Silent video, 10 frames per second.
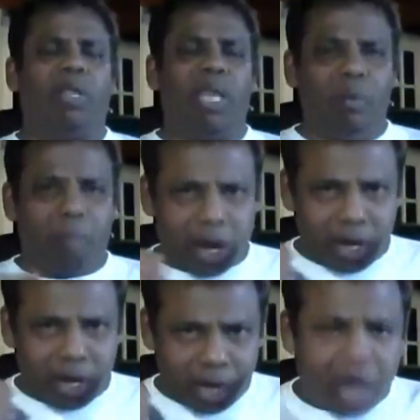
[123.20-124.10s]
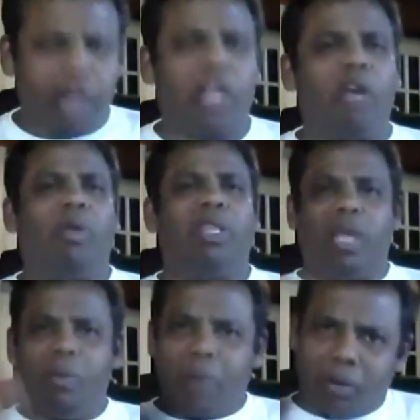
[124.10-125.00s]
with them and argue with
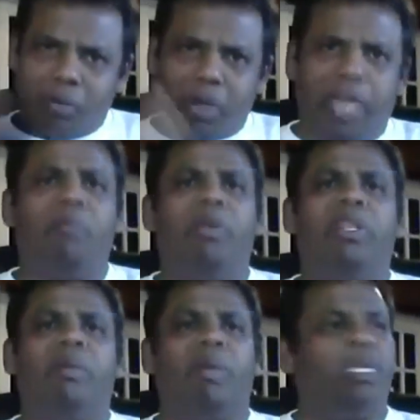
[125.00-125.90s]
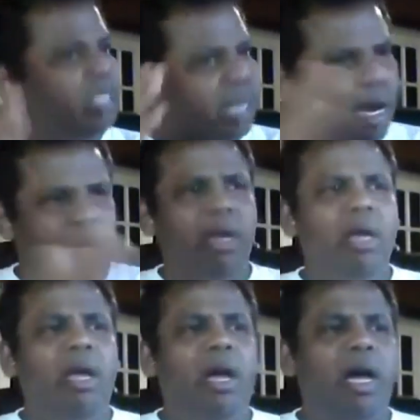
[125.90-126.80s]
them and plead with them and say,
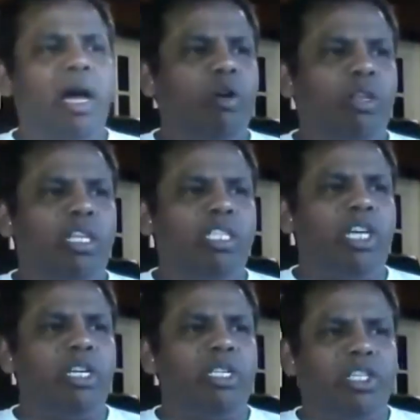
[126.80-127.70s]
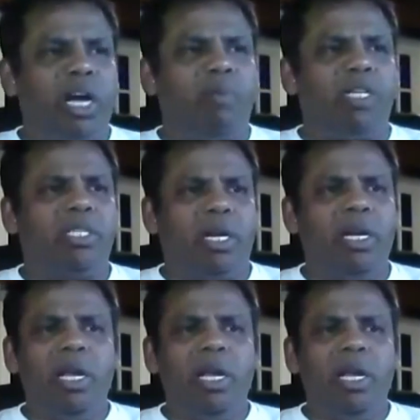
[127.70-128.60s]
hey, look, this young
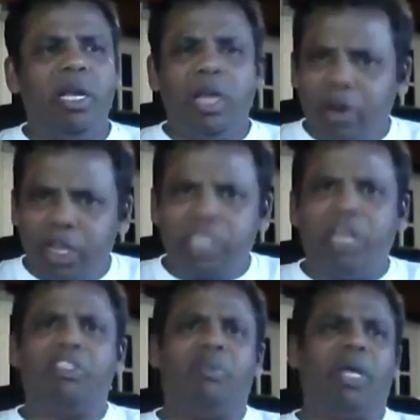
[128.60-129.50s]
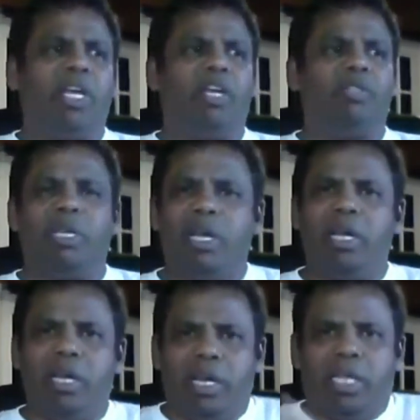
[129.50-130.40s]
person deserves to be in New
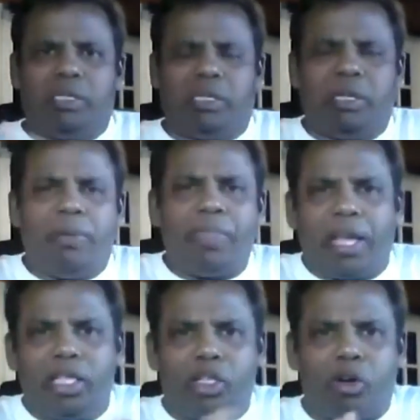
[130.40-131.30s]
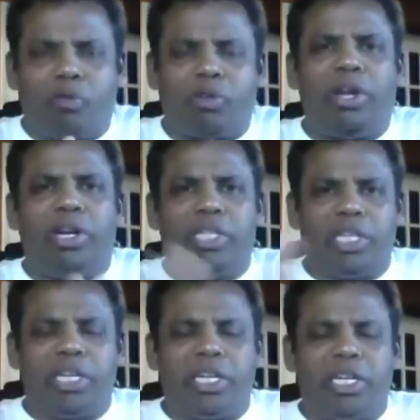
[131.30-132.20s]
Zealand. Yes, instead of 3 years,
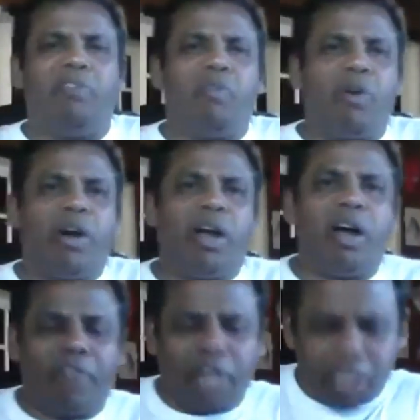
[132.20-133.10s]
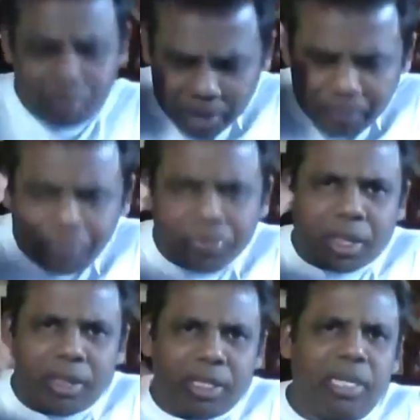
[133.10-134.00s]
he did it in 4.5 years, but
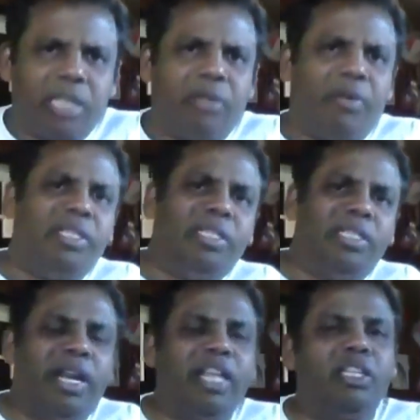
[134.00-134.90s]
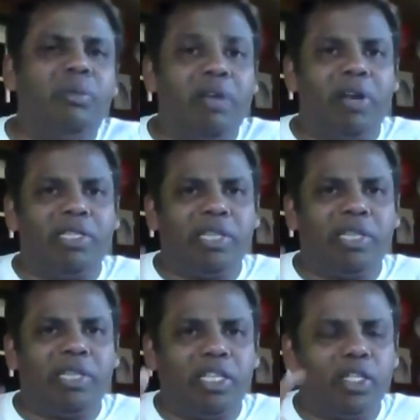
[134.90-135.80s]
these are the reasons he needs to be given a
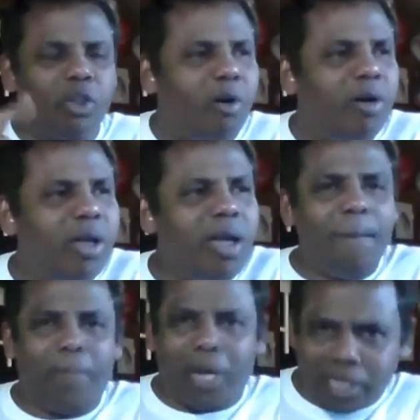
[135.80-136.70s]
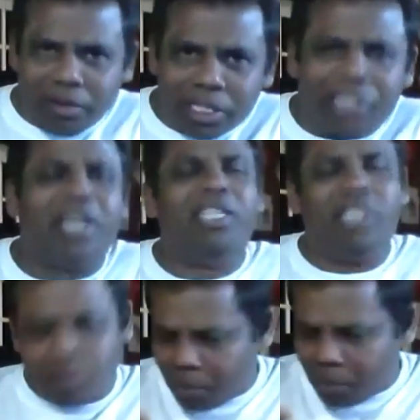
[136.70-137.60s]
chance. So please give us a
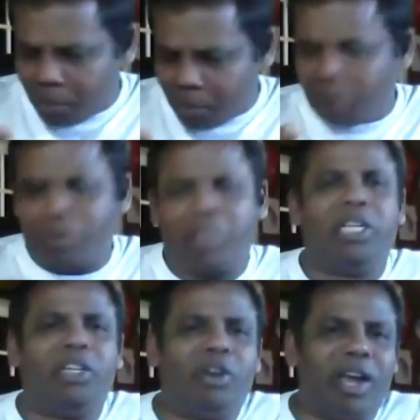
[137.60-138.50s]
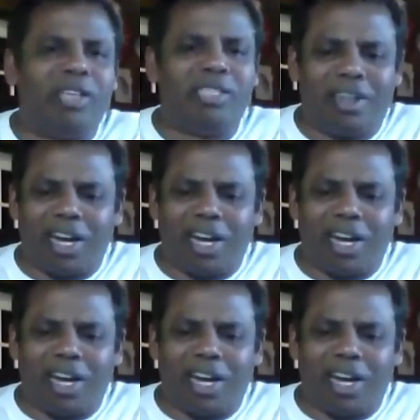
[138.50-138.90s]
chance. We will present your case in a